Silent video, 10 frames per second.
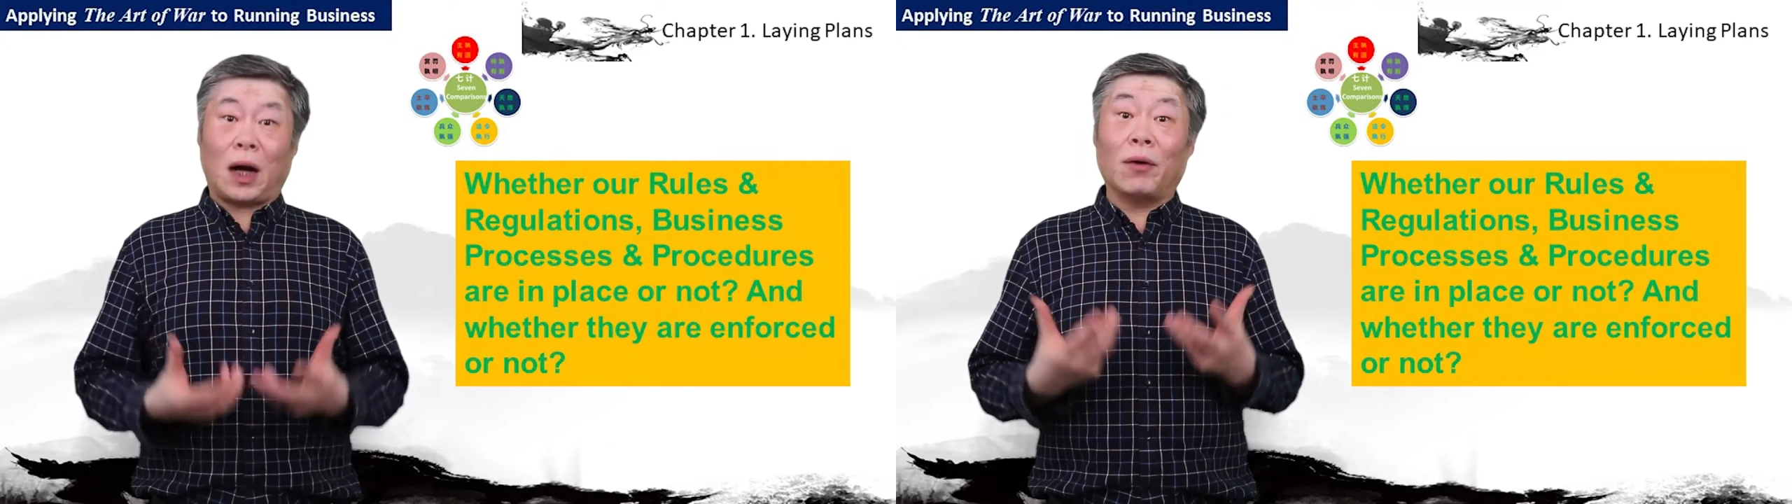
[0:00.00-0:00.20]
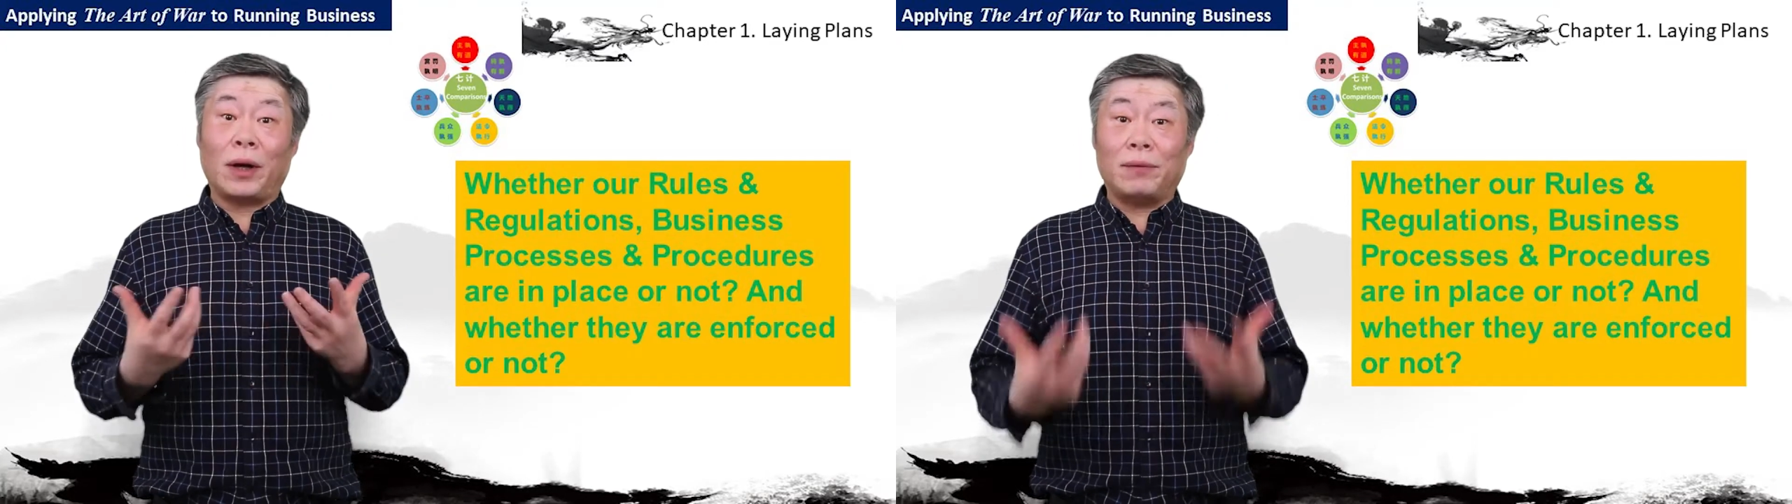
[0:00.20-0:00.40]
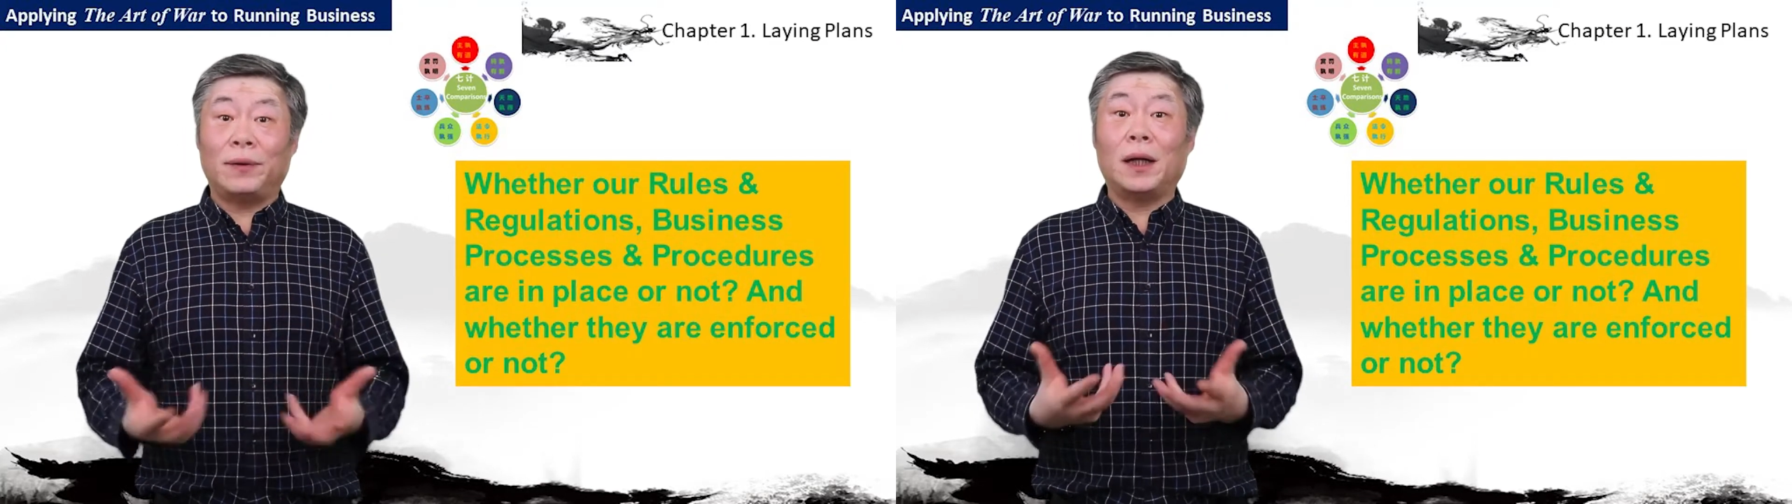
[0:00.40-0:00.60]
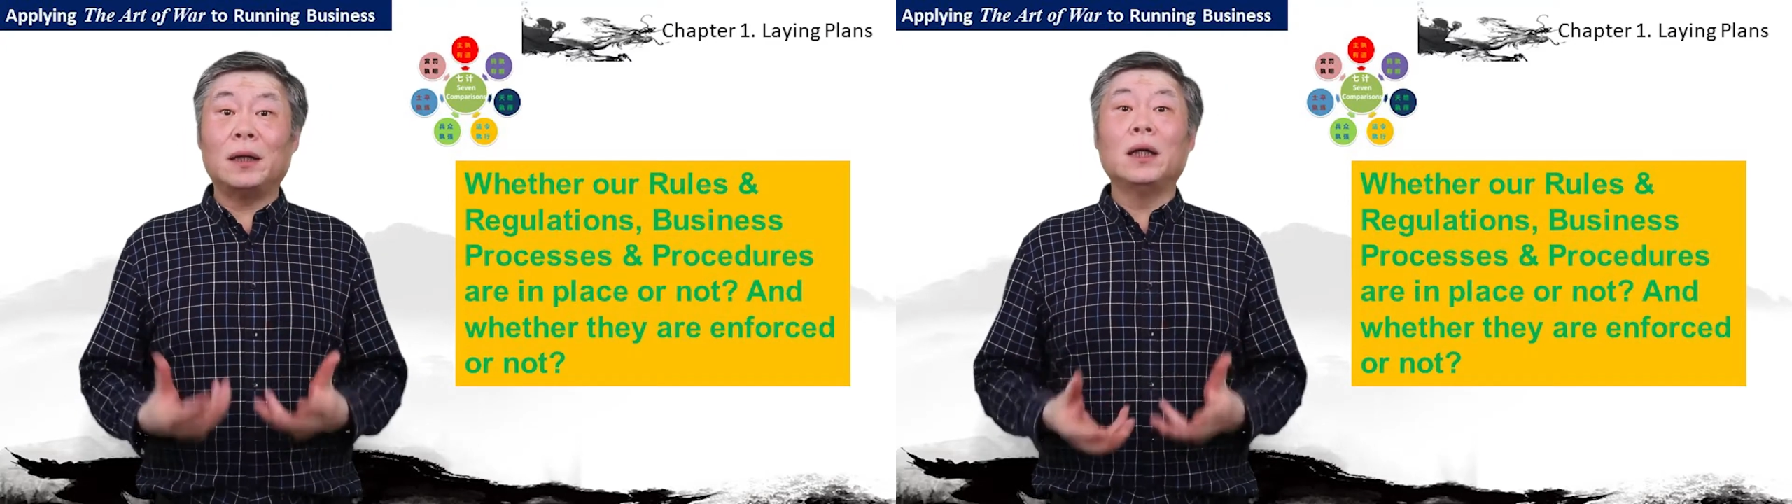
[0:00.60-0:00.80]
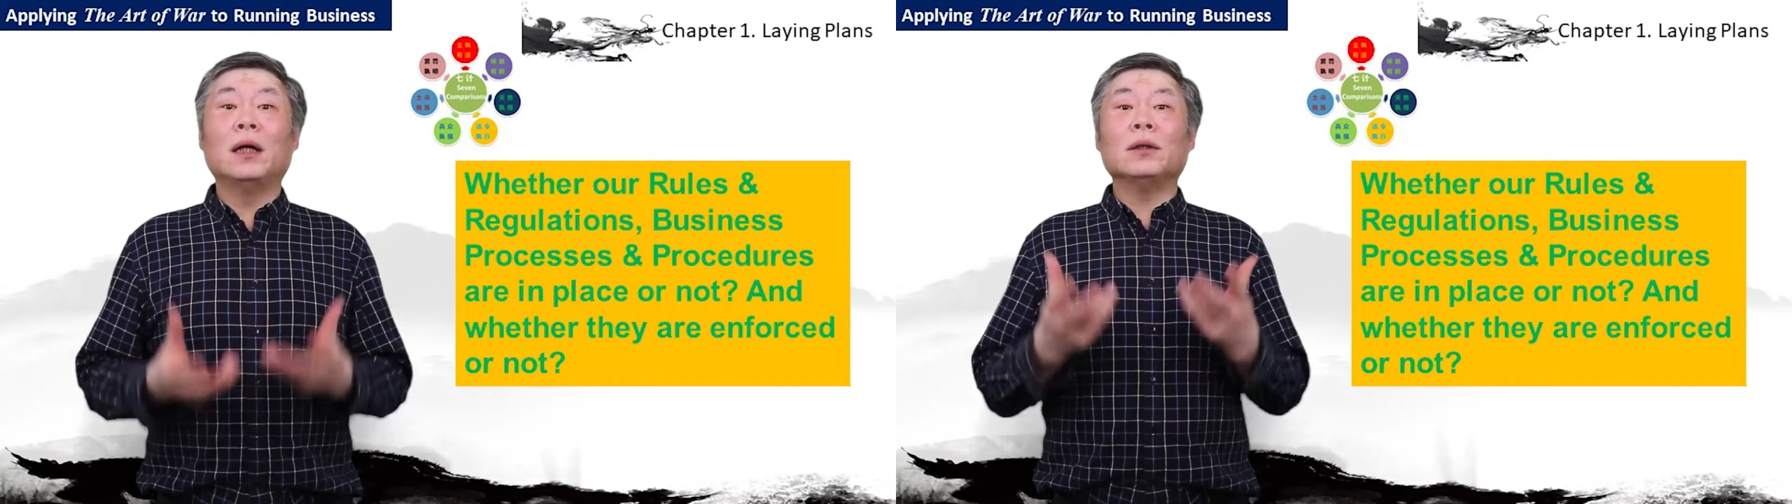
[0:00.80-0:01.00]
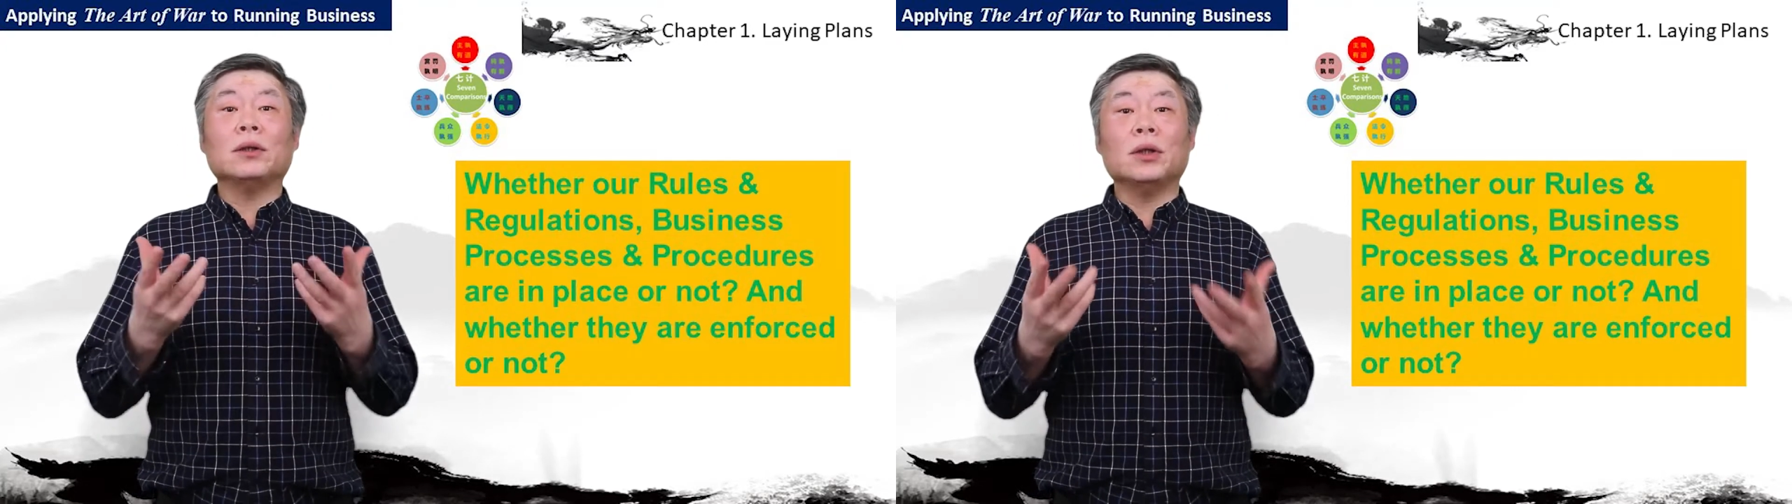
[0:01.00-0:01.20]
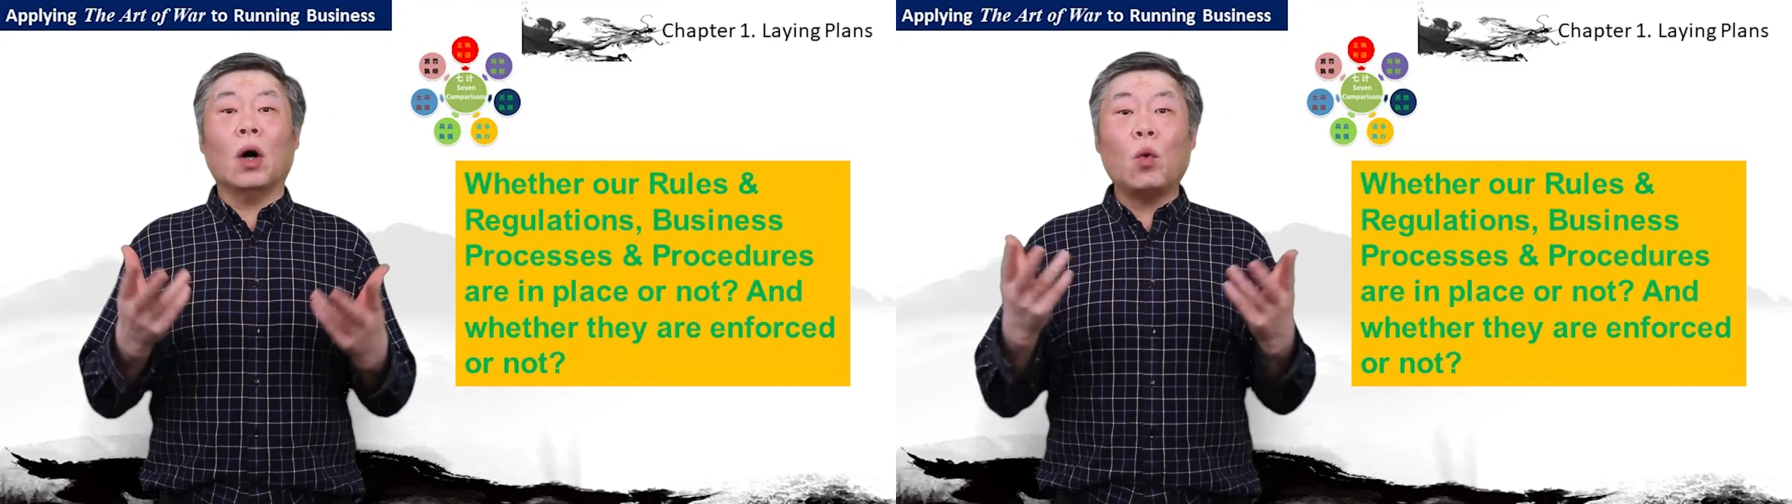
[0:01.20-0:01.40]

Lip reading: However, no